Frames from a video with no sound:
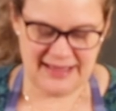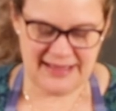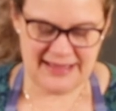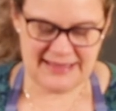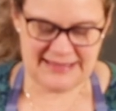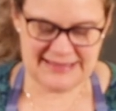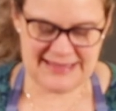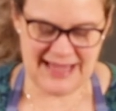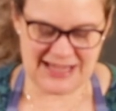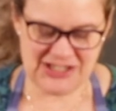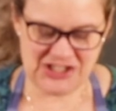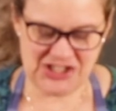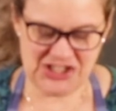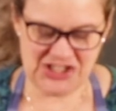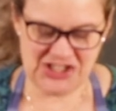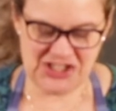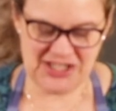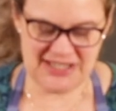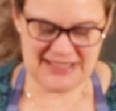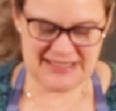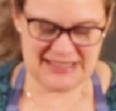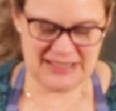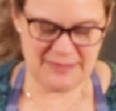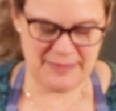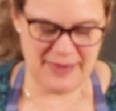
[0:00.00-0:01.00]
It's actually
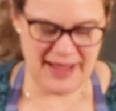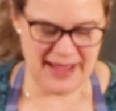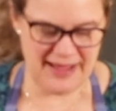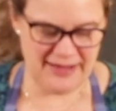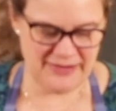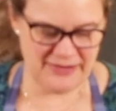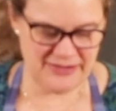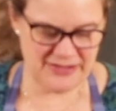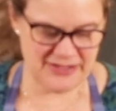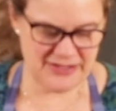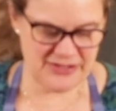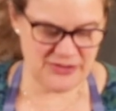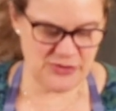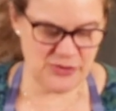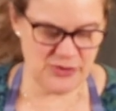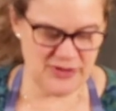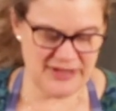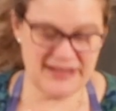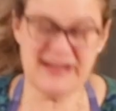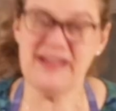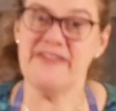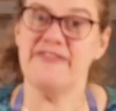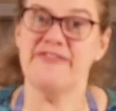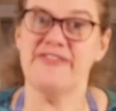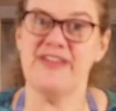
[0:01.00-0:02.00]
just about cool
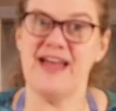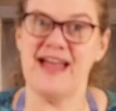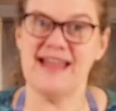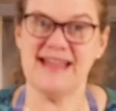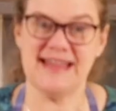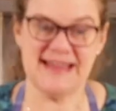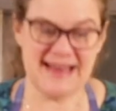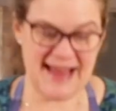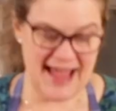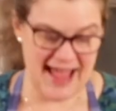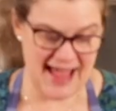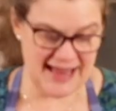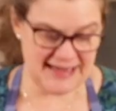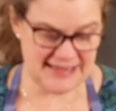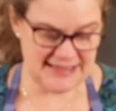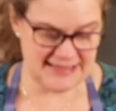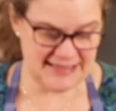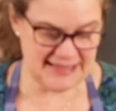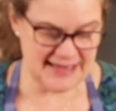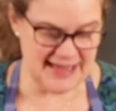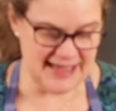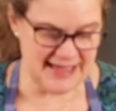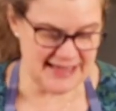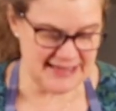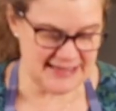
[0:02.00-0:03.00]
enough that I can
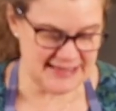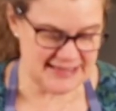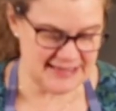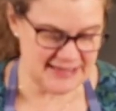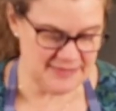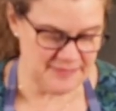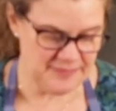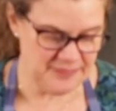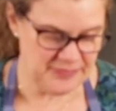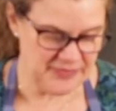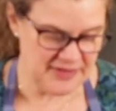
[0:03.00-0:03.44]
handle it.